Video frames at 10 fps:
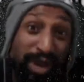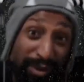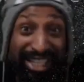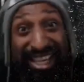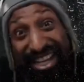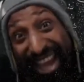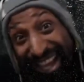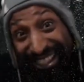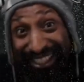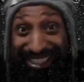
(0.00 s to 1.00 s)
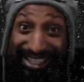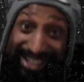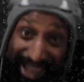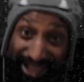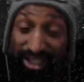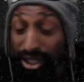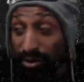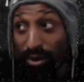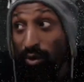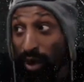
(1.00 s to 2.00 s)
was connected to nature.
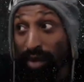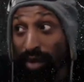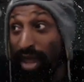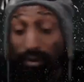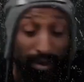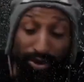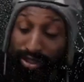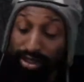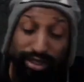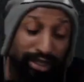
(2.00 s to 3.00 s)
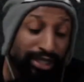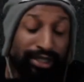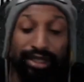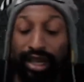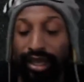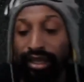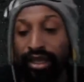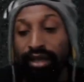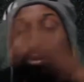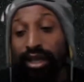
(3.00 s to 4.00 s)
Well, what at what point do you disconnect?
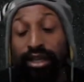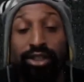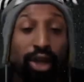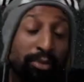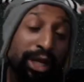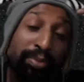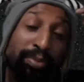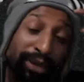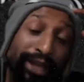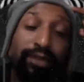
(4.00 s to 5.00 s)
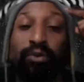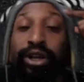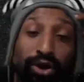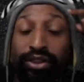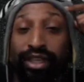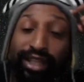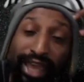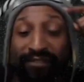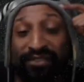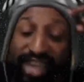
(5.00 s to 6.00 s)
Please show me the place where Dorothy
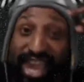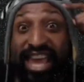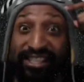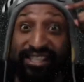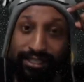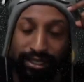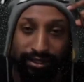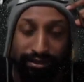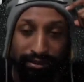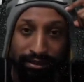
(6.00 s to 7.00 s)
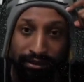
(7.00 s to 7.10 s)
left Kansas.